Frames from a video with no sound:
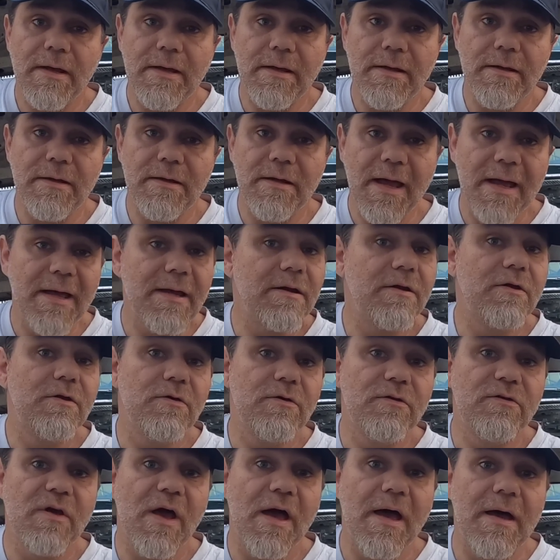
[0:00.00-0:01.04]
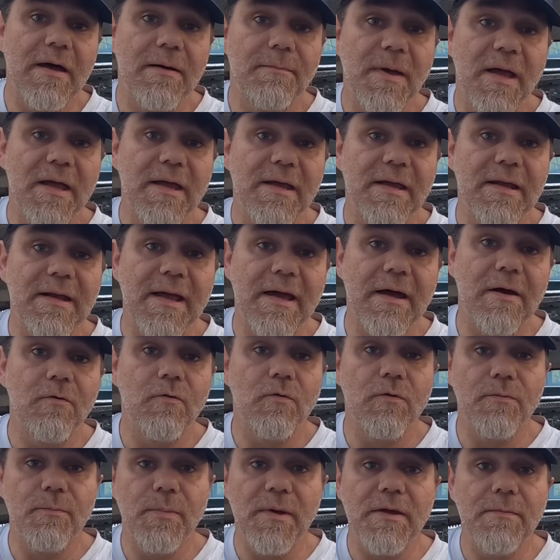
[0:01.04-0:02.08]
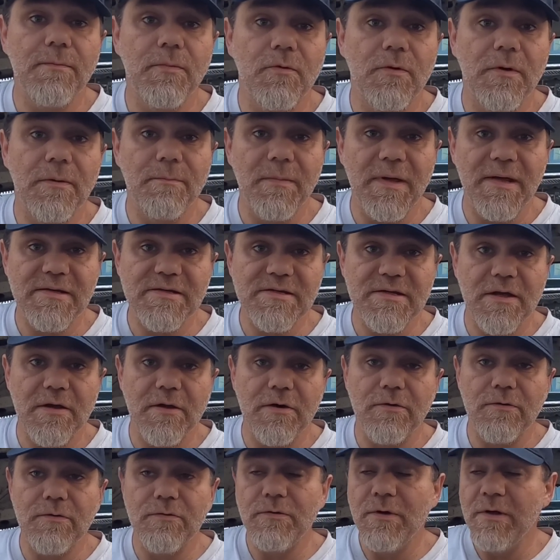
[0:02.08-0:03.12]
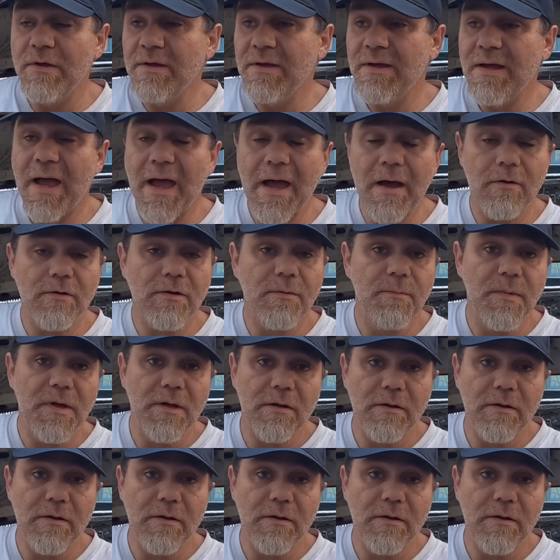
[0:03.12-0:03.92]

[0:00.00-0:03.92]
and had a good time hanging out with people in Mexico out in the